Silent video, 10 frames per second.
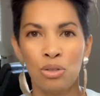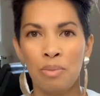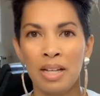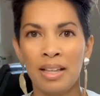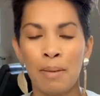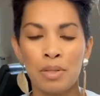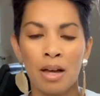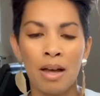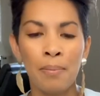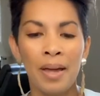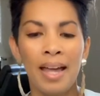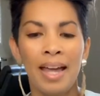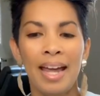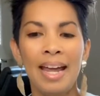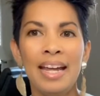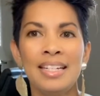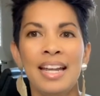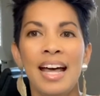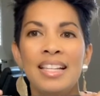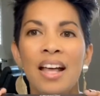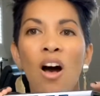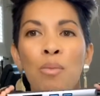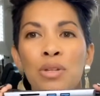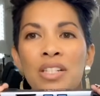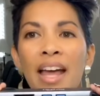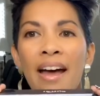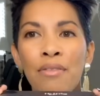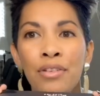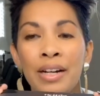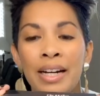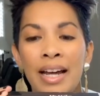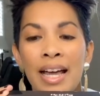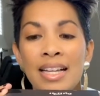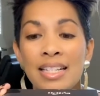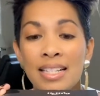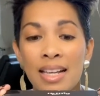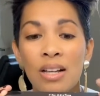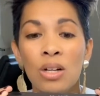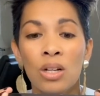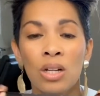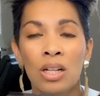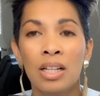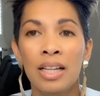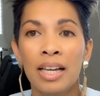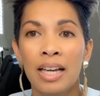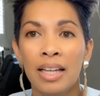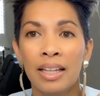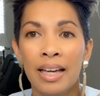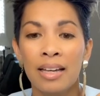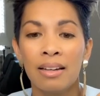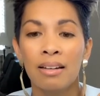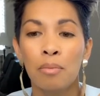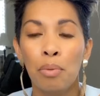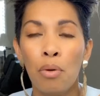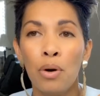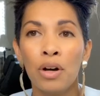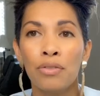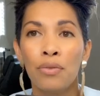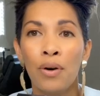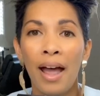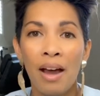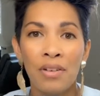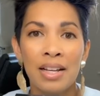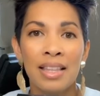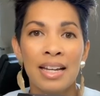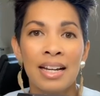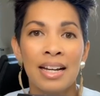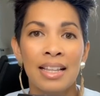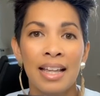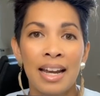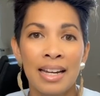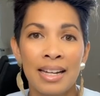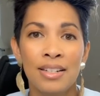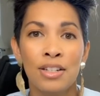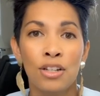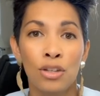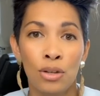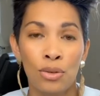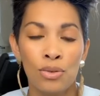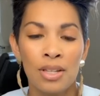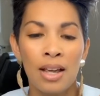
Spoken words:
my laptop, and it has almost every single port for everything that I need to use.